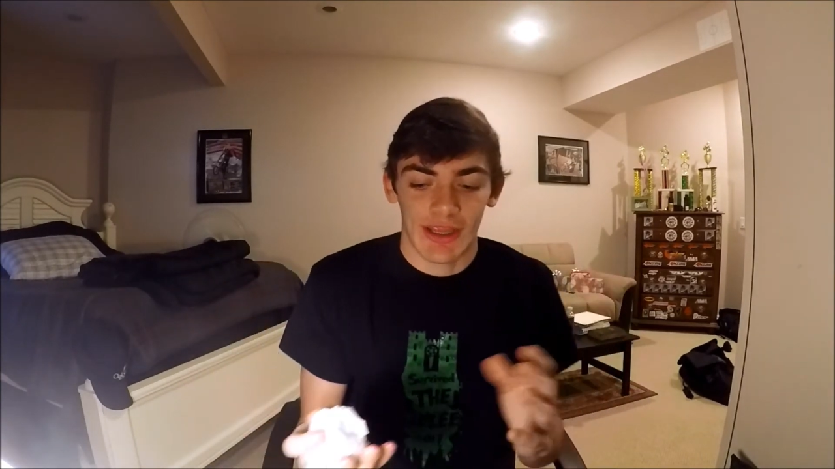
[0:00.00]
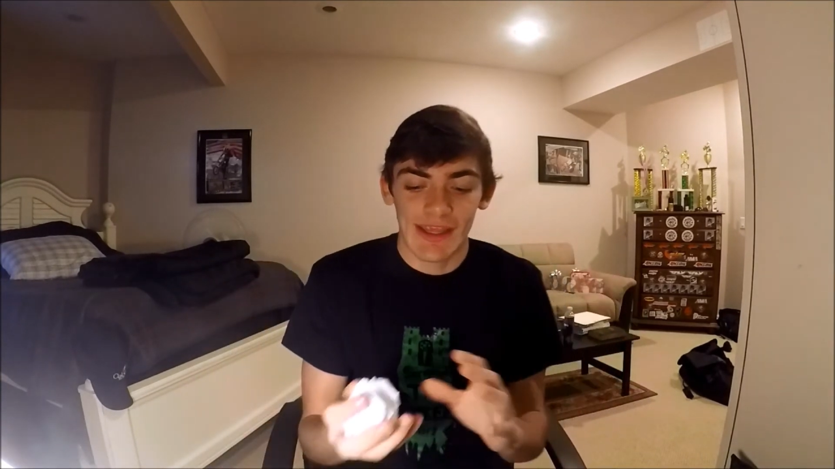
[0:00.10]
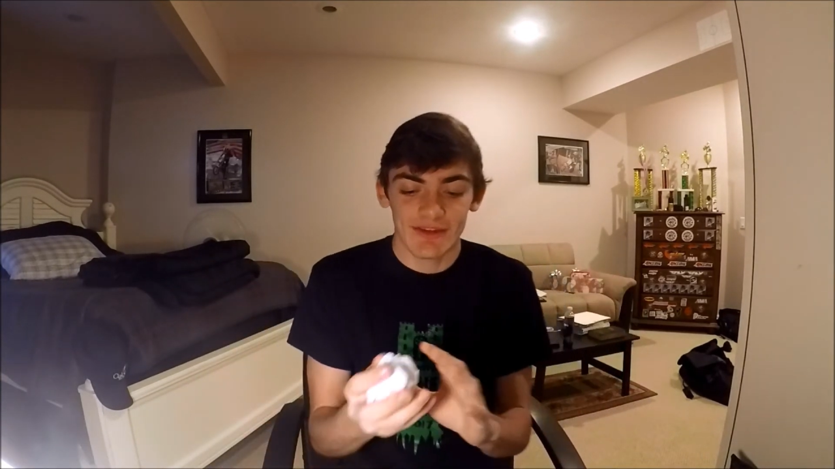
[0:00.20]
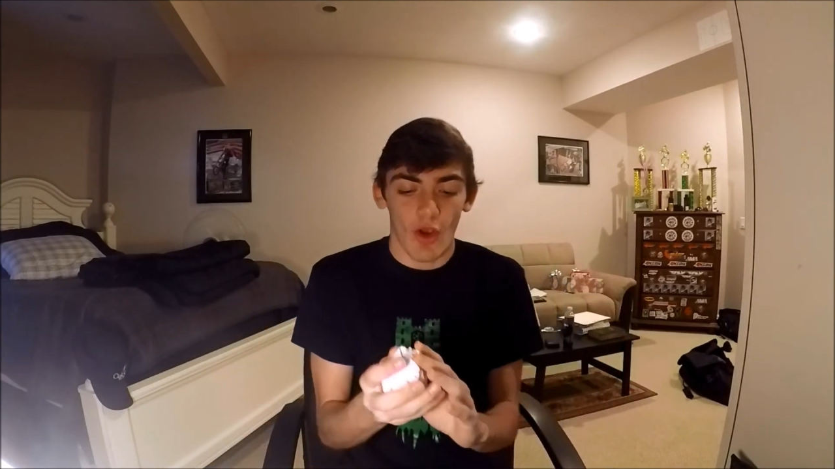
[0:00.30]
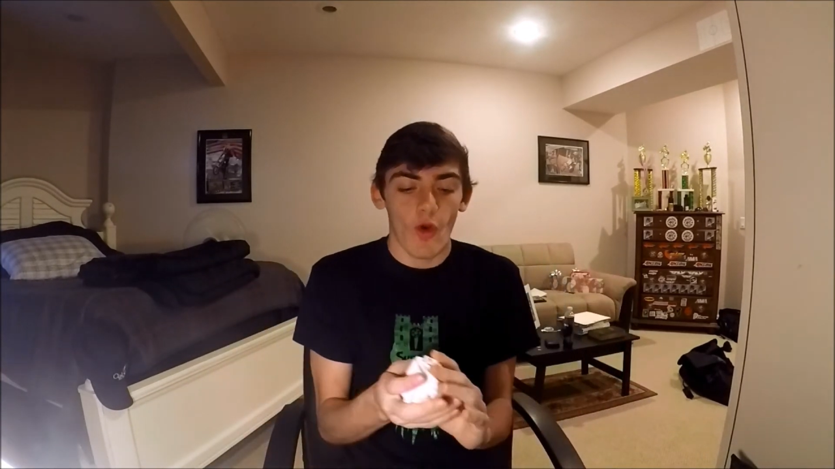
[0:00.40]

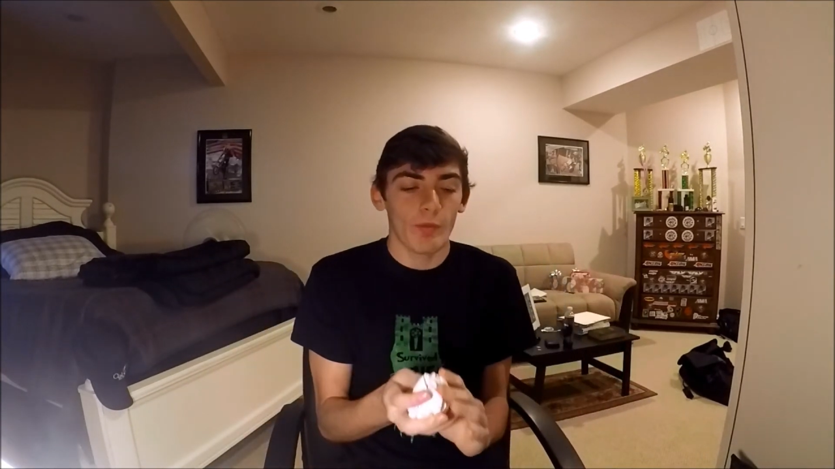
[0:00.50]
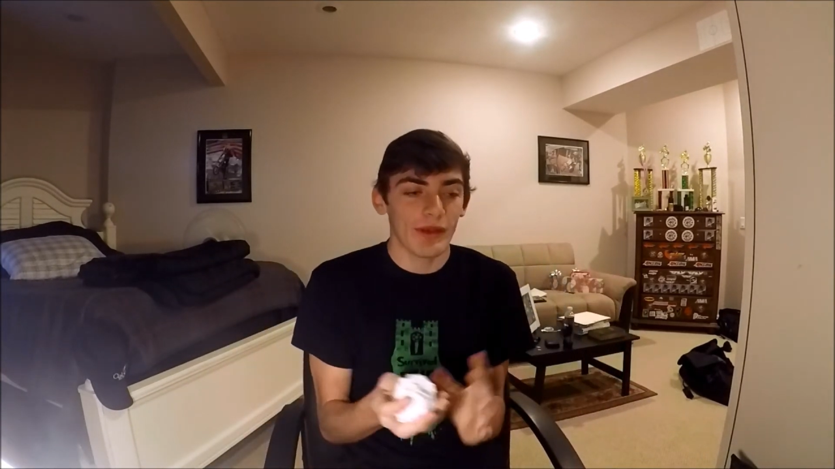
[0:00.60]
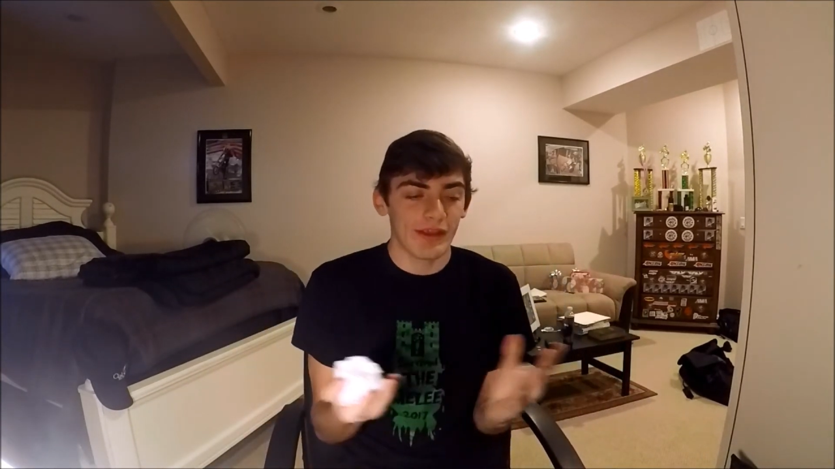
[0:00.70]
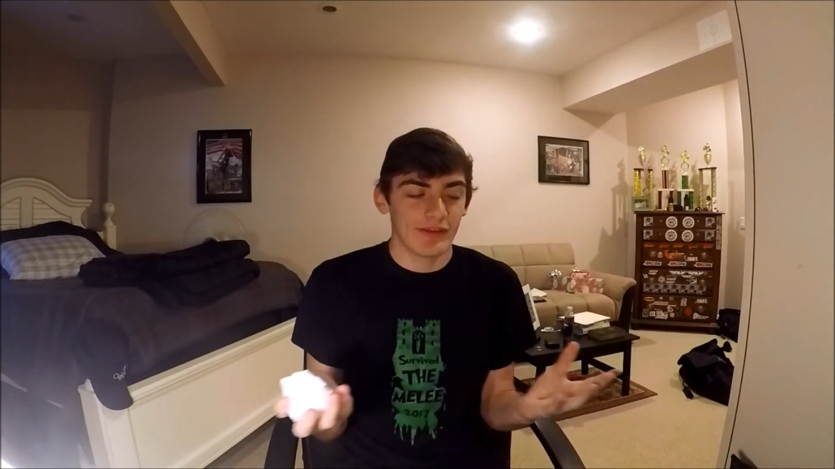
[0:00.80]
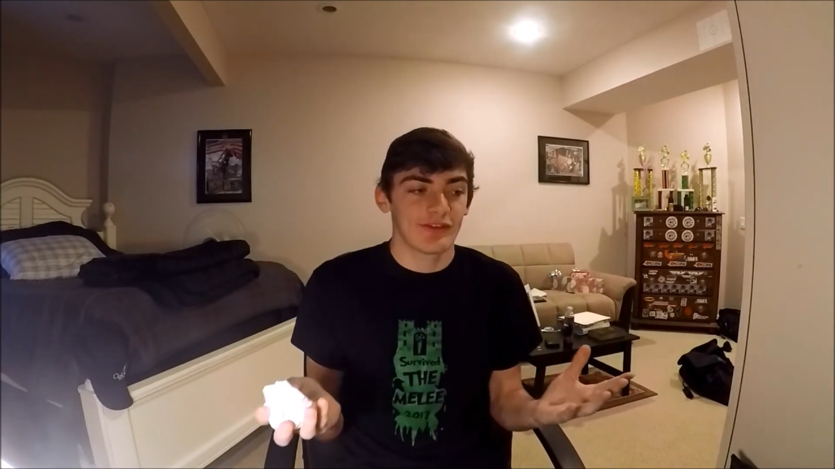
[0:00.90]
he's
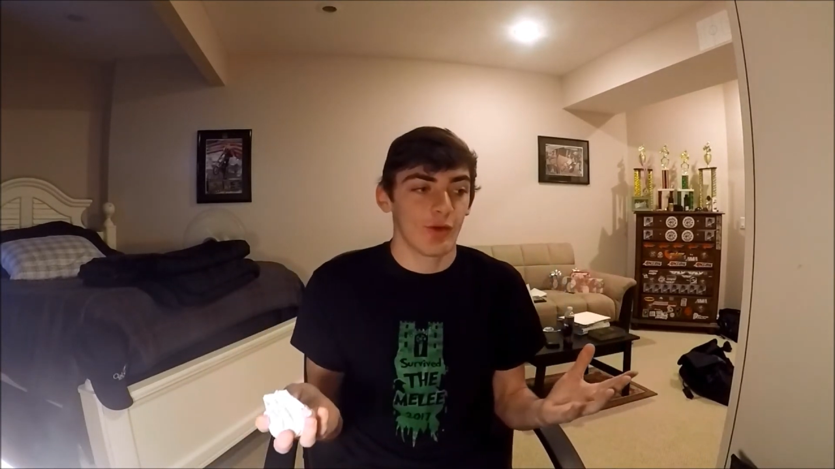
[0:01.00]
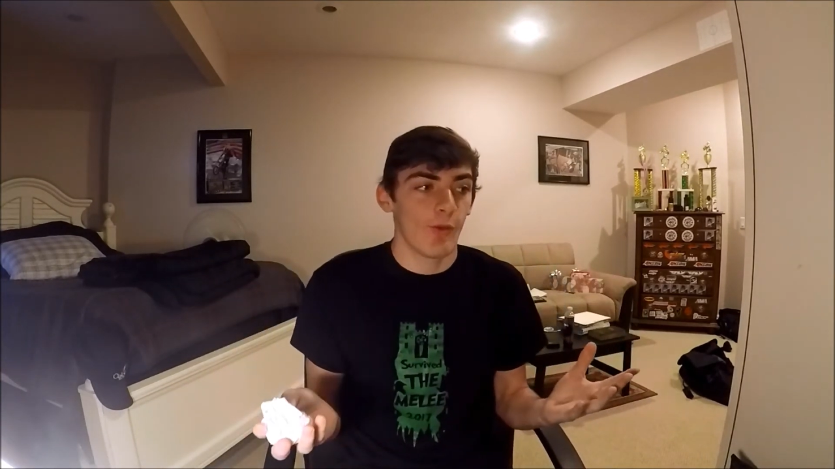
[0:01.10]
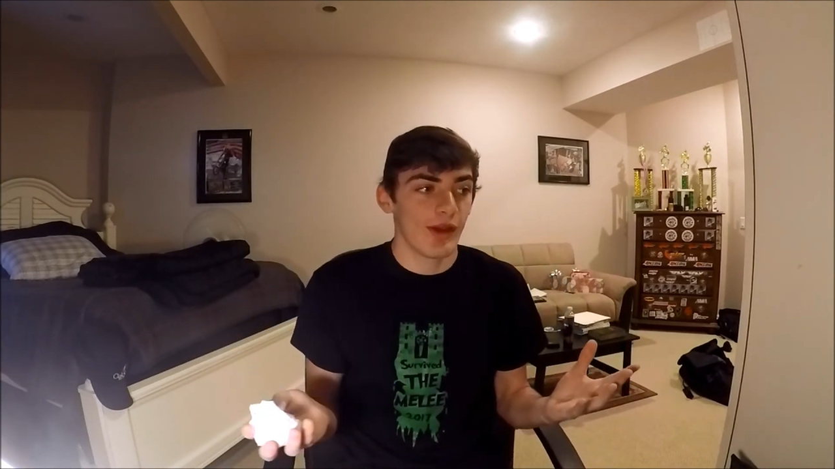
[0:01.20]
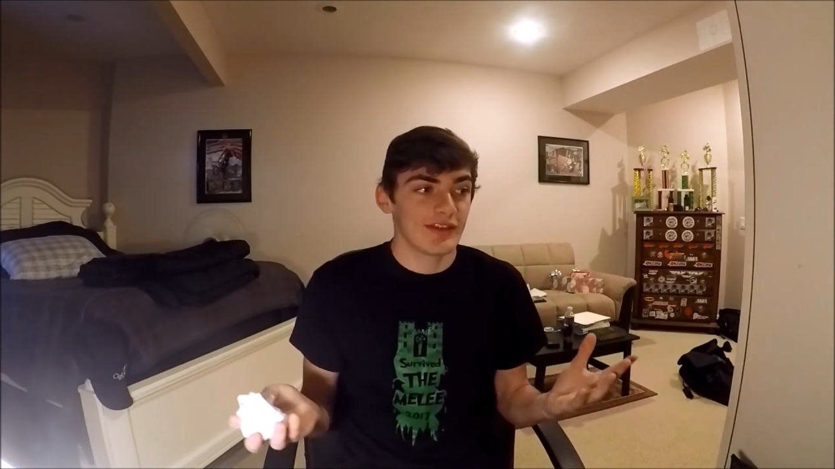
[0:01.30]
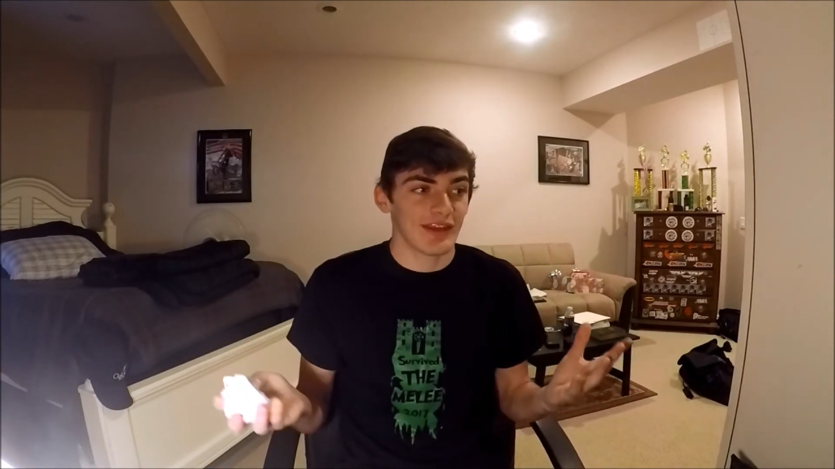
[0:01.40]
opening these
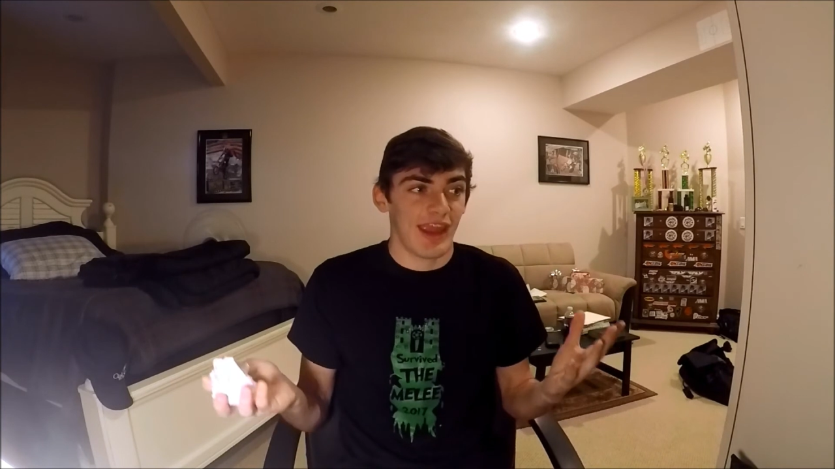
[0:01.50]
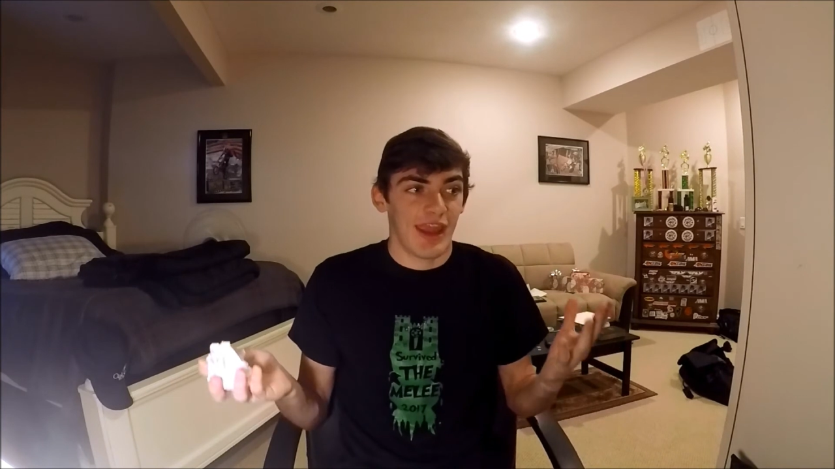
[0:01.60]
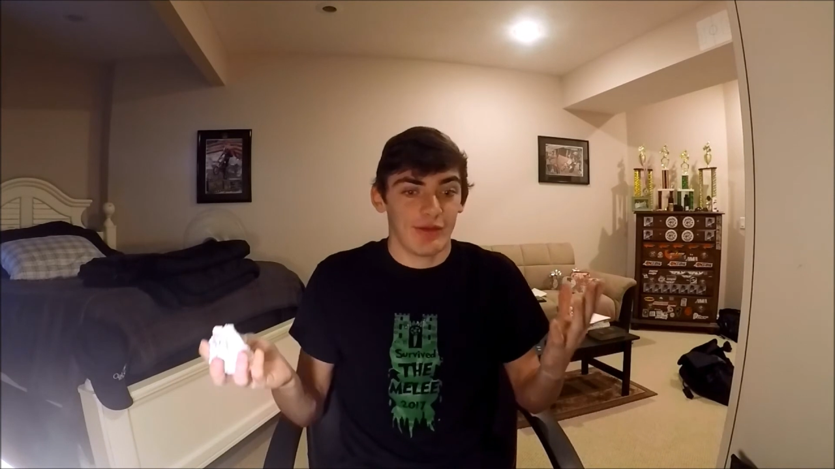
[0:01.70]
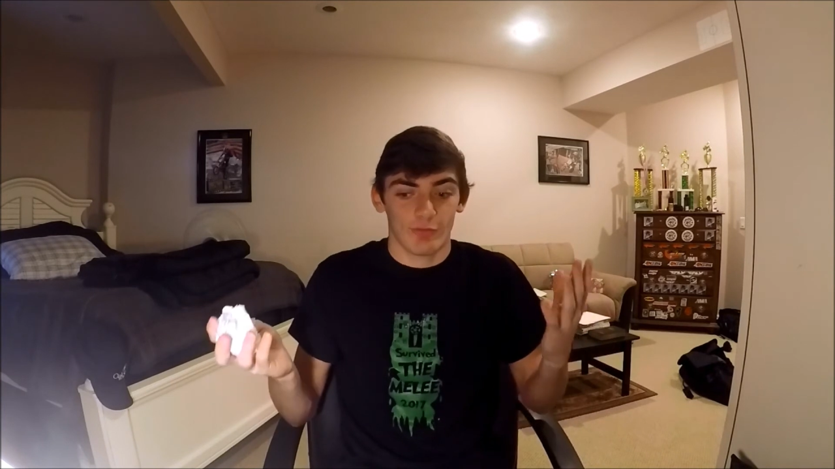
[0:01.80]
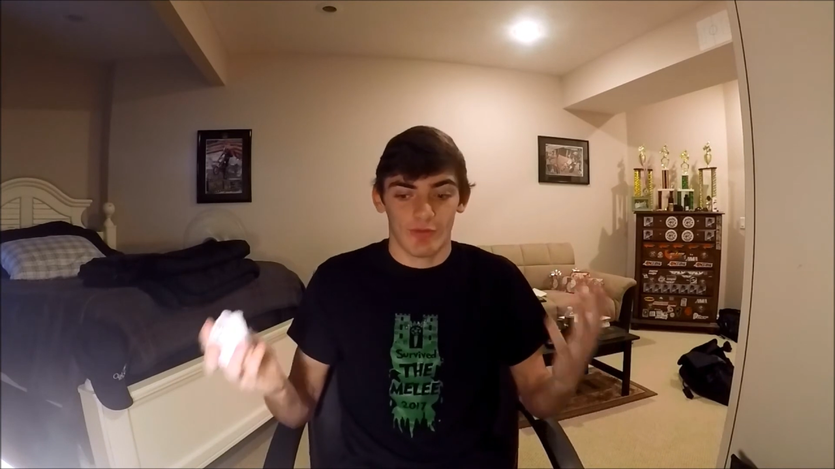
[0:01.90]
toys
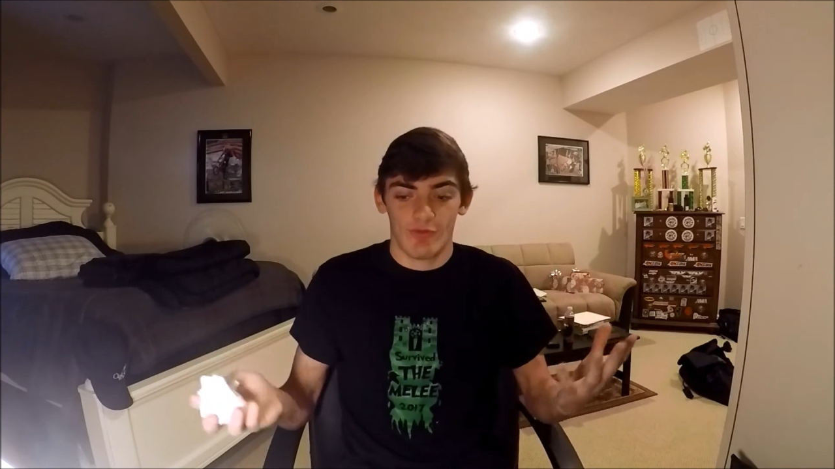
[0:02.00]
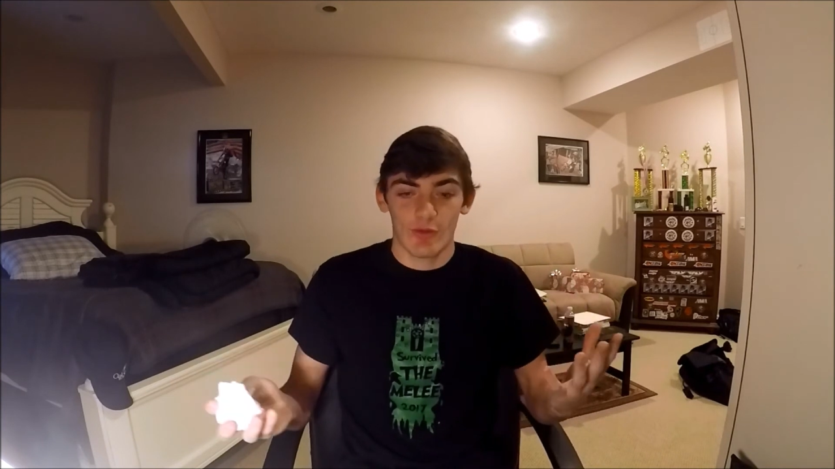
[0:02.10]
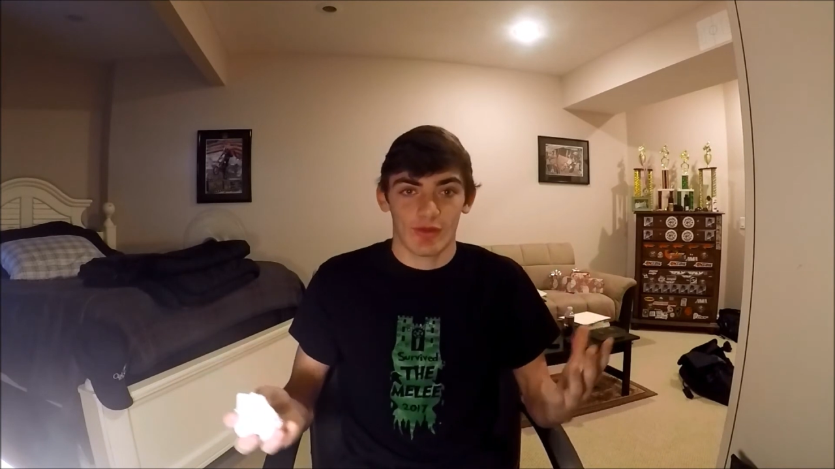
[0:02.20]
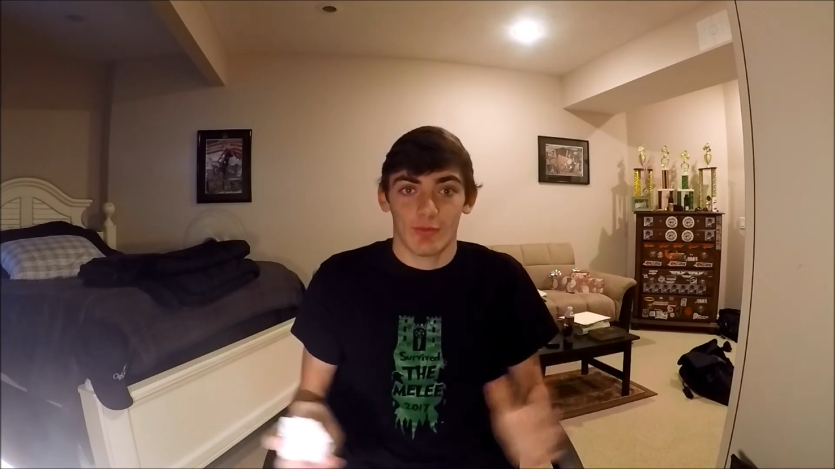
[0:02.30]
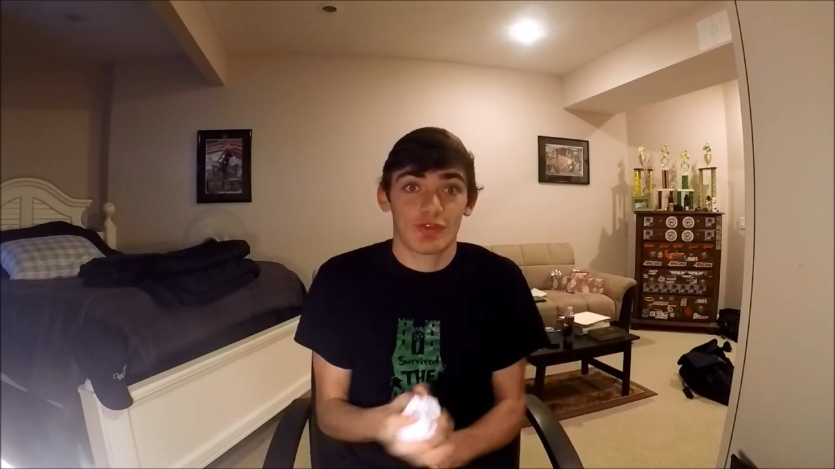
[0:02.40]
and
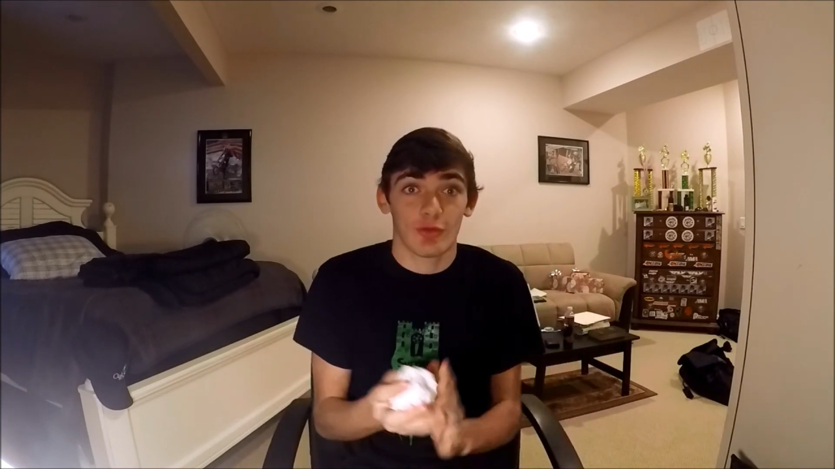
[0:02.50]
reviewing them.